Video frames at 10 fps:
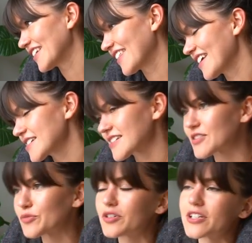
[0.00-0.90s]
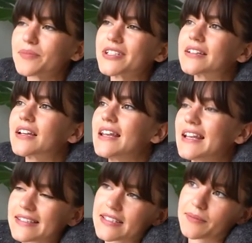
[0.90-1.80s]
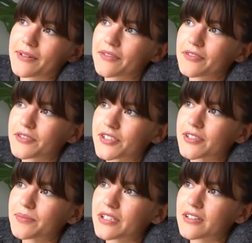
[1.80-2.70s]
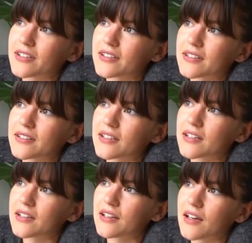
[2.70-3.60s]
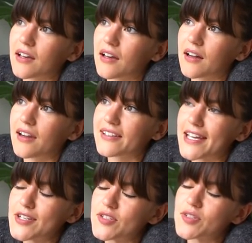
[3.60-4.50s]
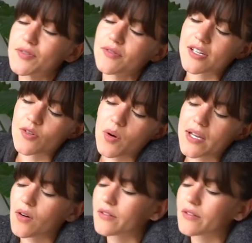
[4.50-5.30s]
of the things is to worry a bit less about the future, because I tend to do that quite